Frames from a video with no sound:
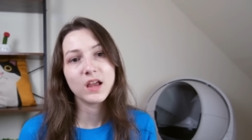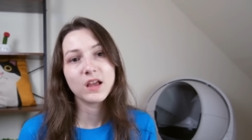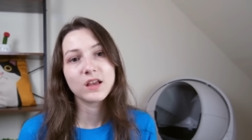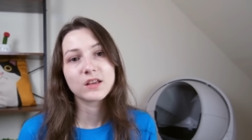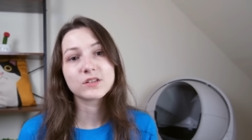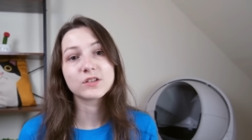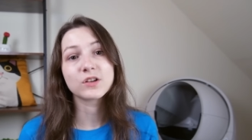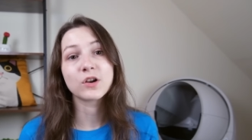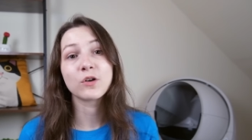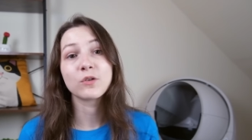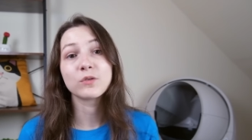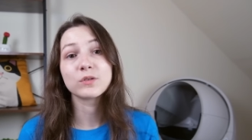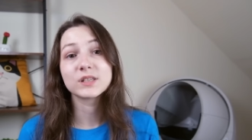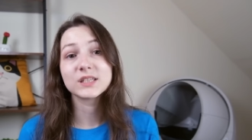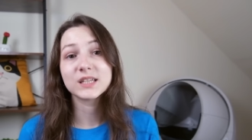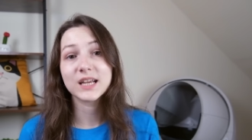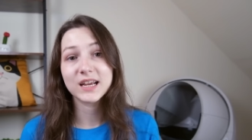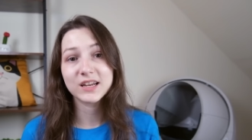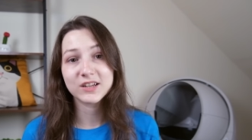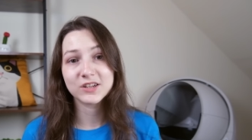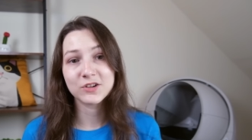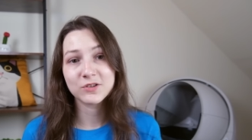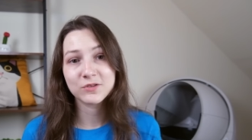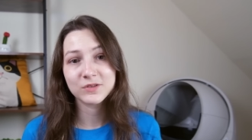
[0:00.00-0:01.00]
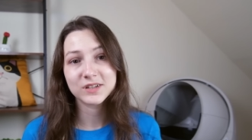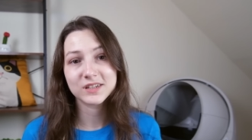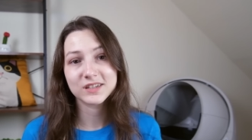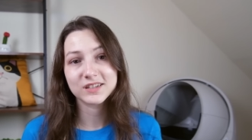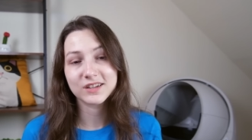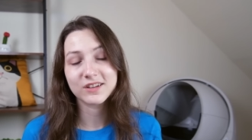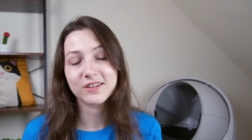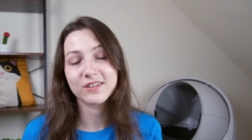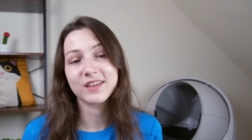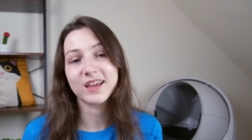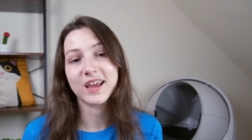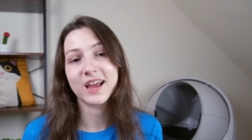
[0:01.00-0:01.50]
So stay tuned
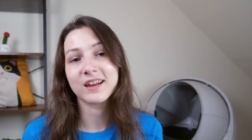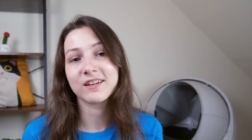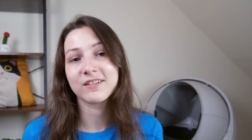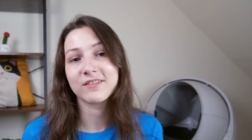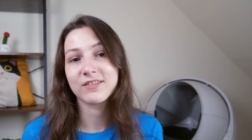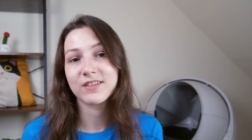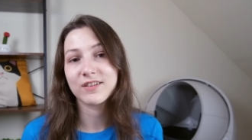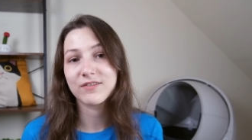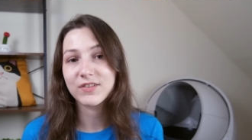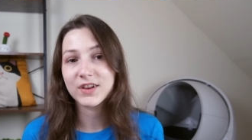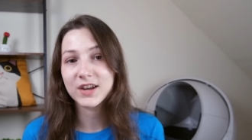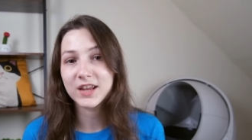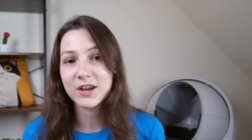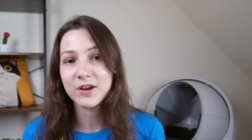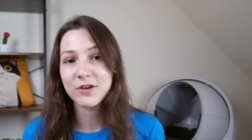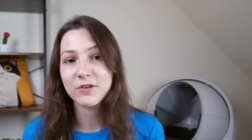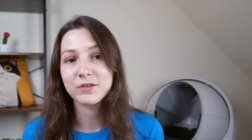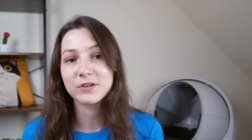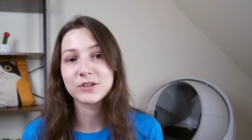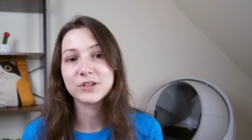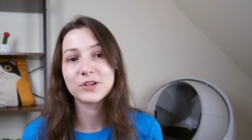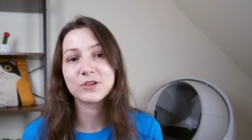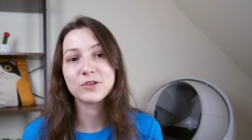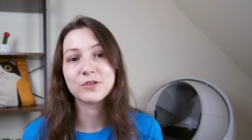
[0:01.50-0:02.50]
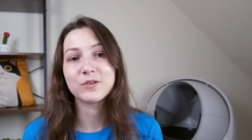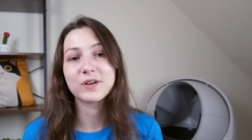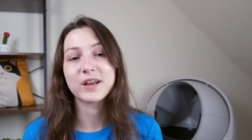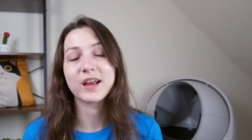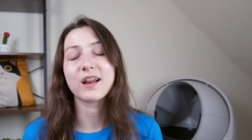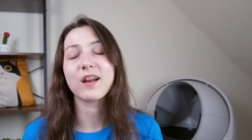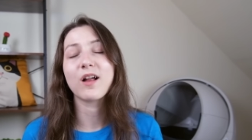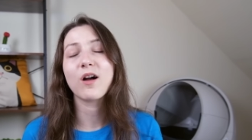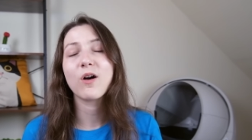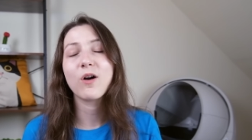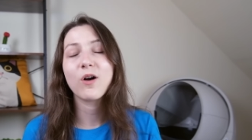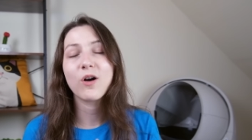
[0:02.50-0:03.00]
until the end of the video to
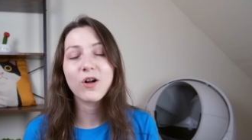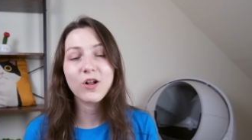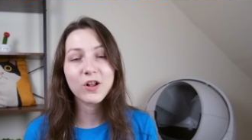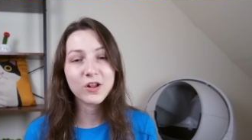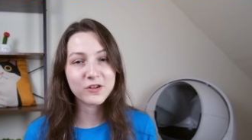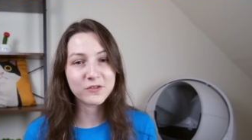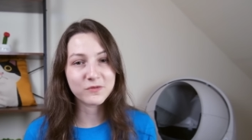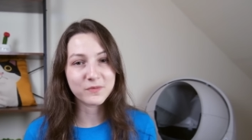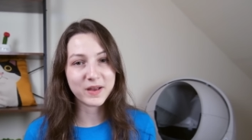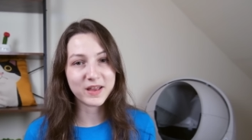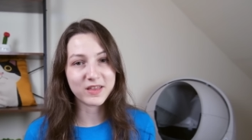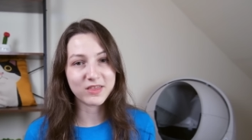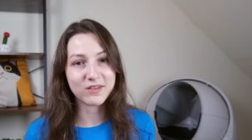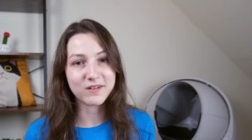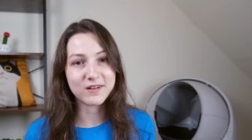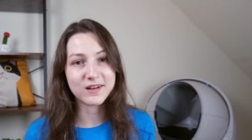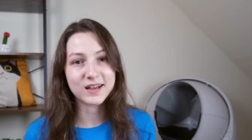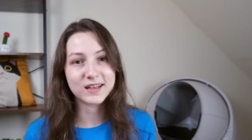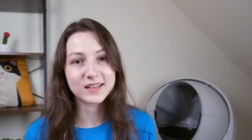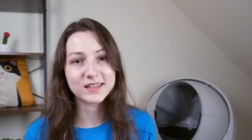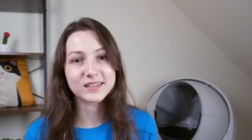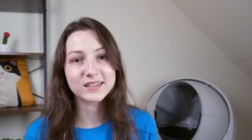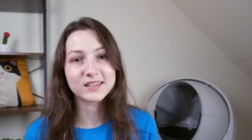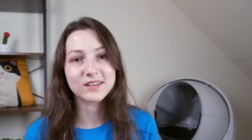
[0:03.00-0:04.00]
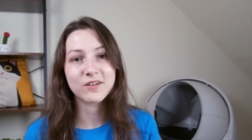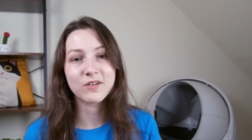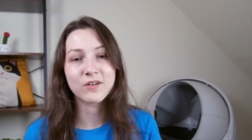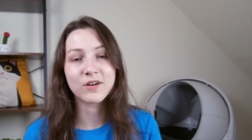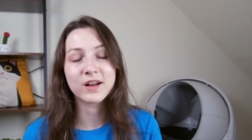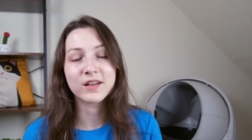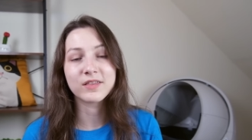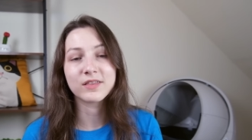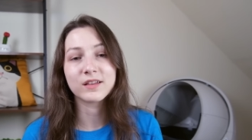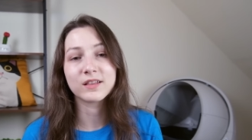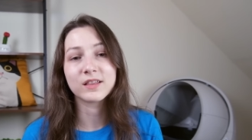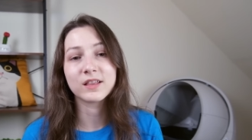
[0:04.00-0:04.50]
get all of my thoughts
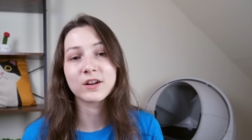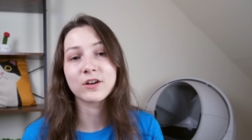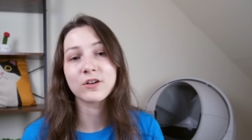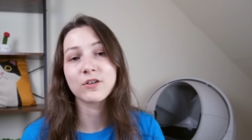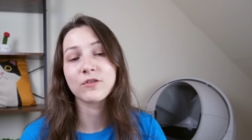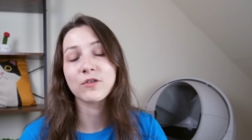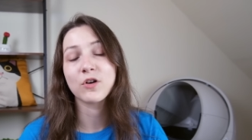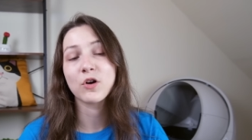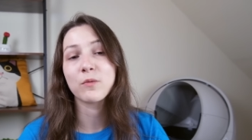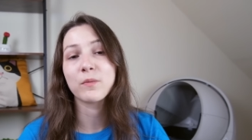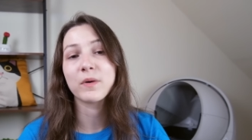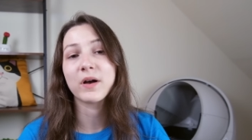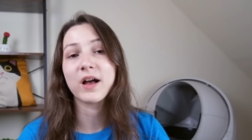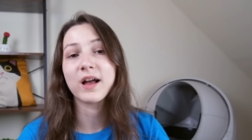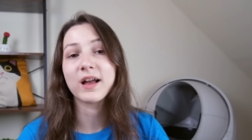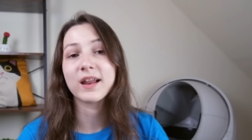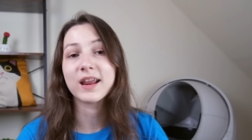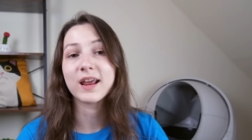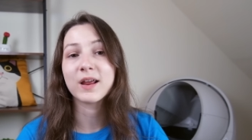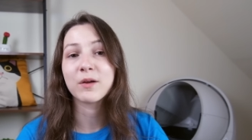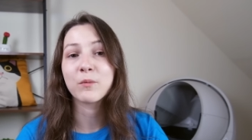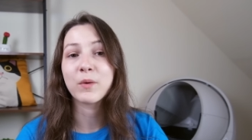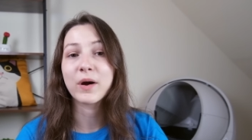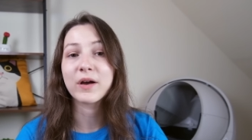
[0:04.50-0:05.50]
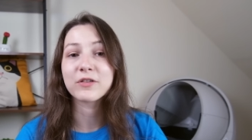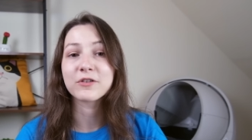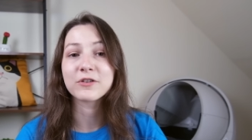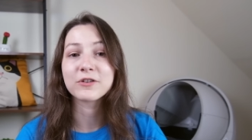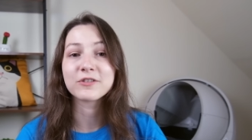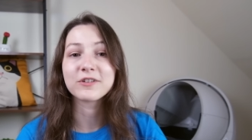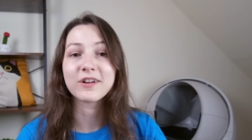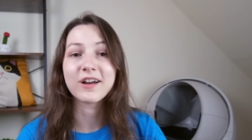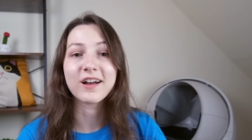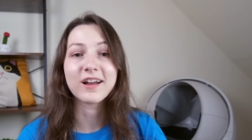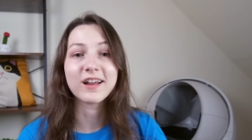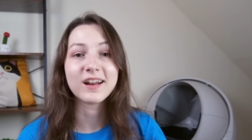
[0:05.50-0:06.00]
on the Litter Robot and whether
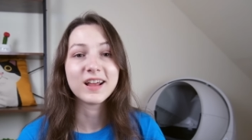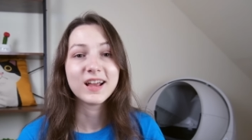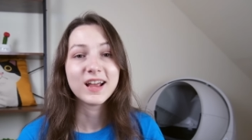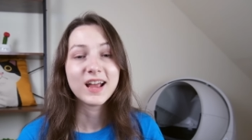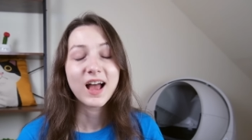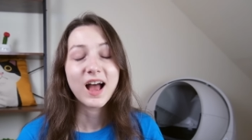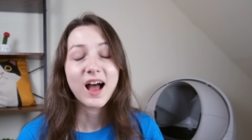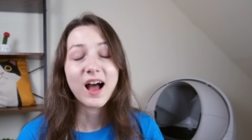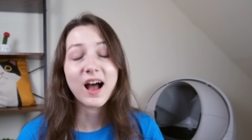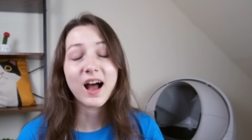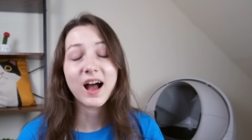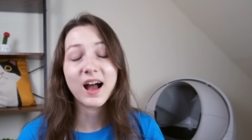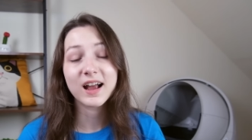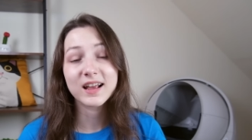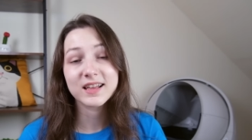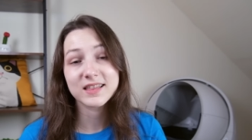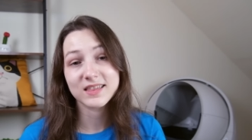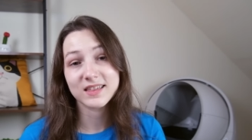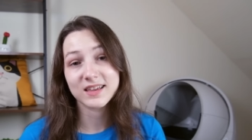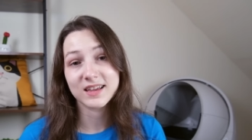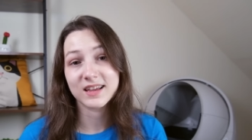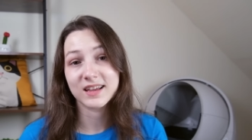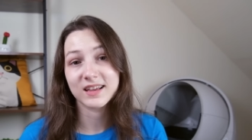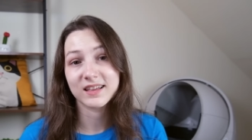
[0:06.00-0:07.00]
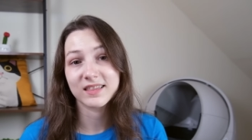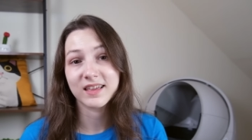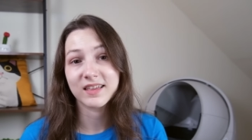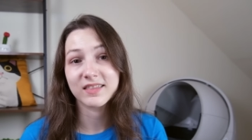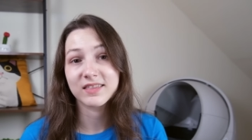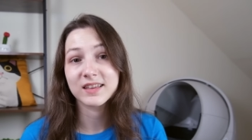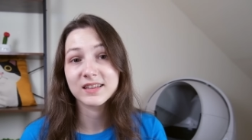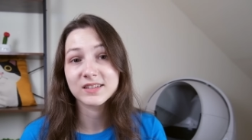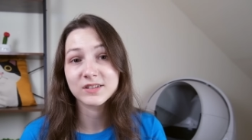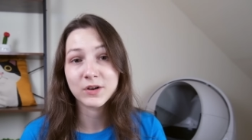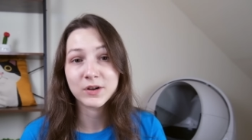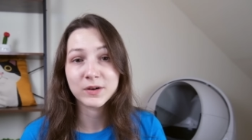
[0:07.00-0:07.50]
or not I think that
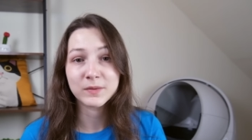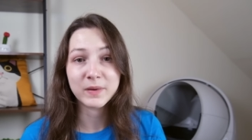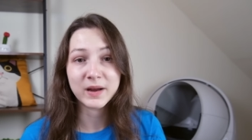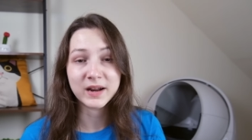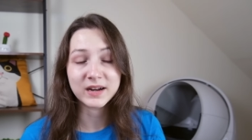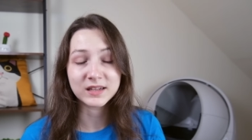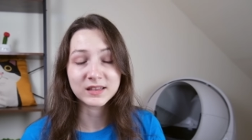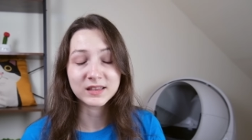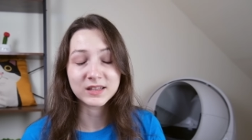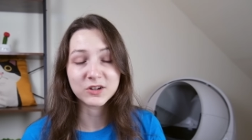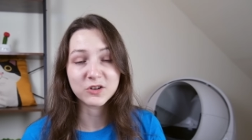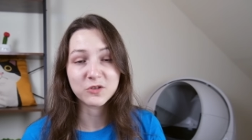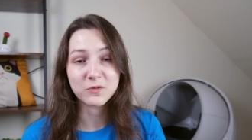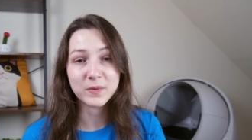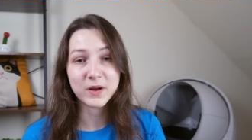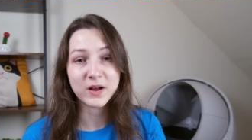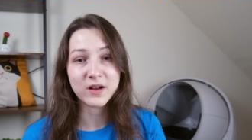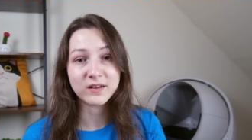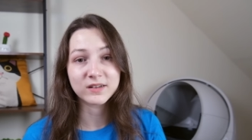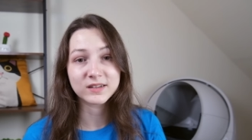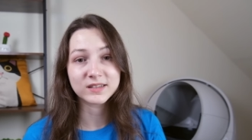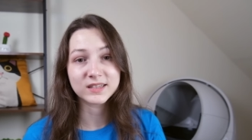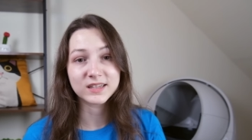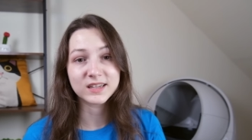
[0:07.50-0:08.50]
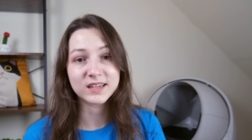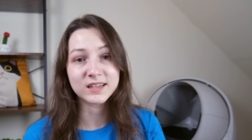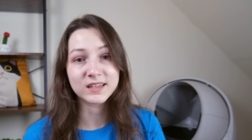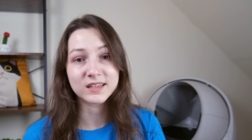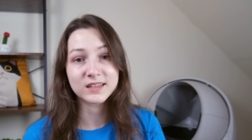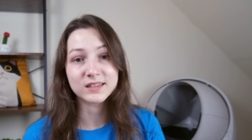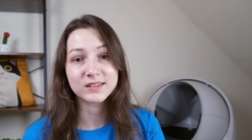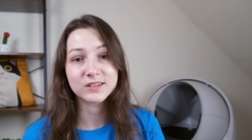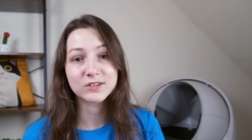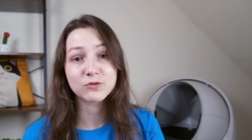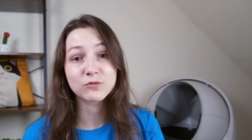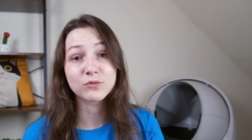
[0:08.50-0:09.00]
this automatic litter box
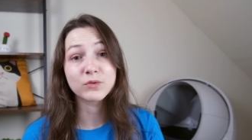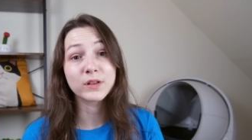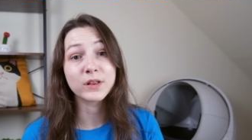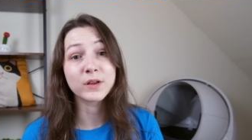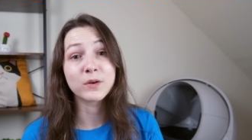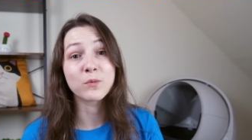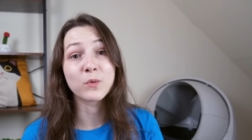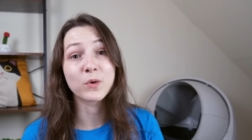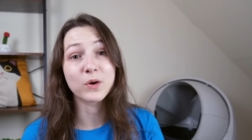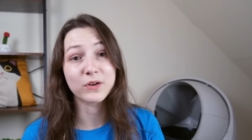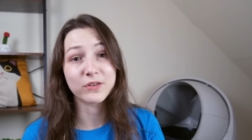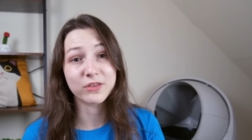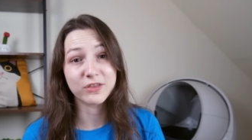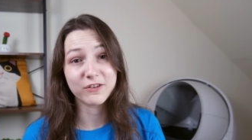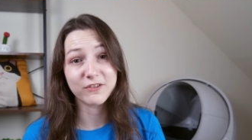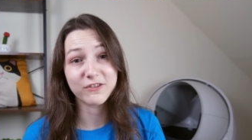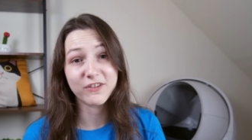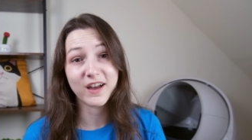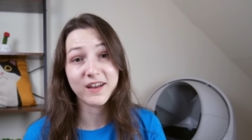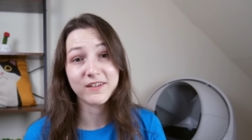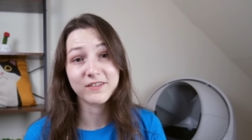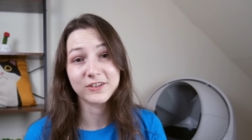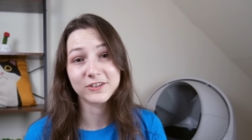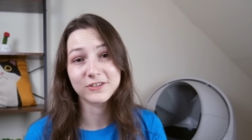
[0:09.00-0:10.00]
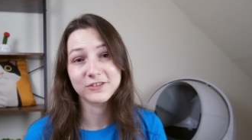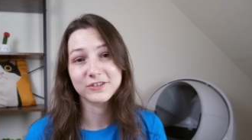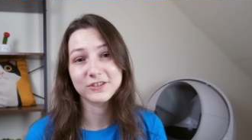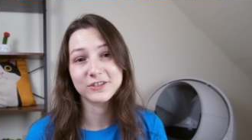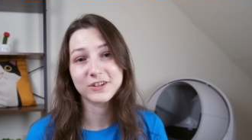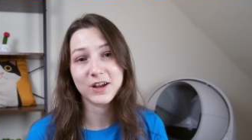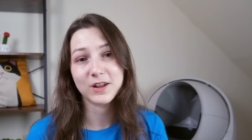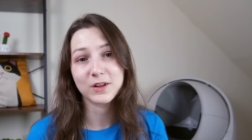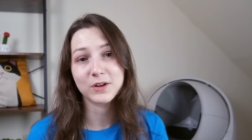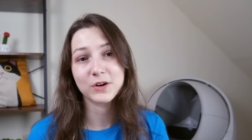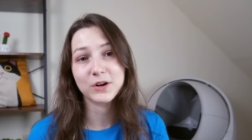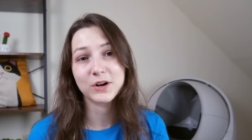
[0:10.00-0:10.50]
is really worth the
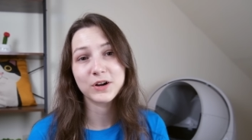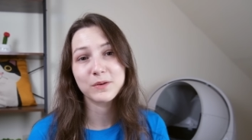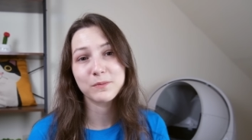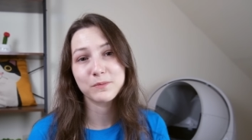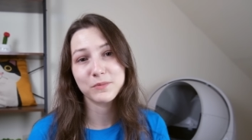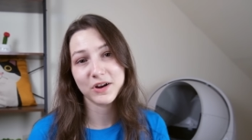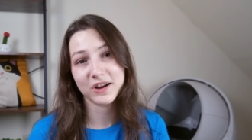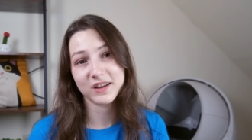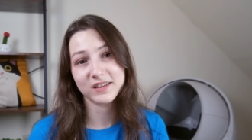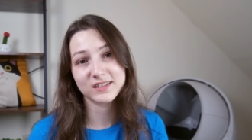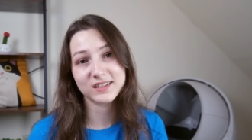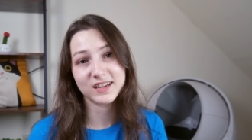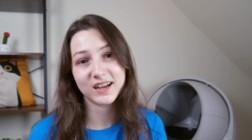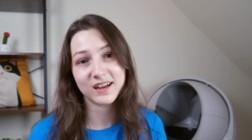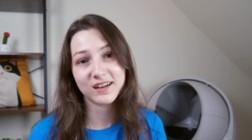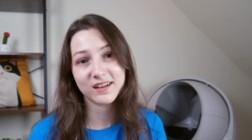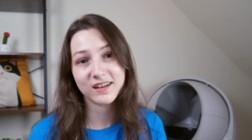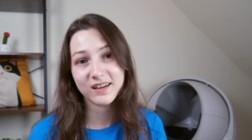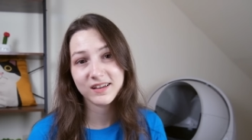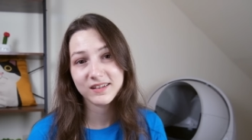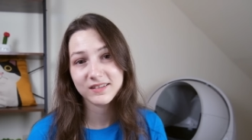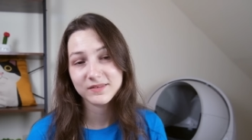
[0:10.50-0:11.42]
$500 price tag.